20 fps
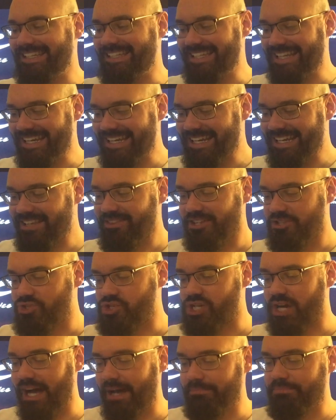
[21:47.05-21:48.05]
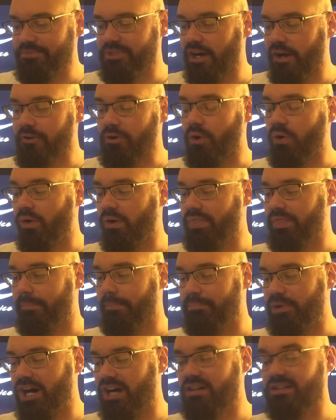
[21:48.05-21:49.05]
getting the job done on the
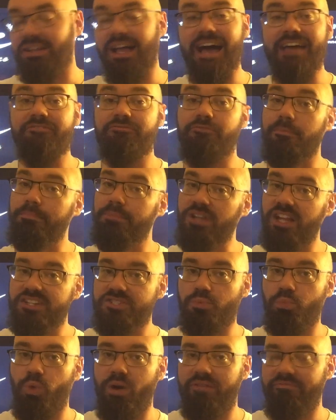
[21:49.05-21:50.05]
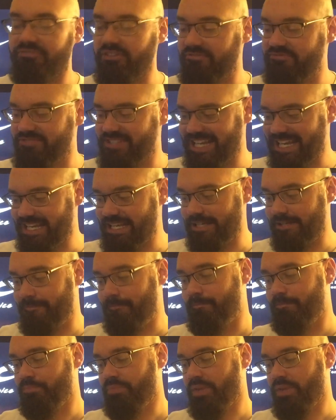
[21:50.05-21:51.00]
puck line for plus 115.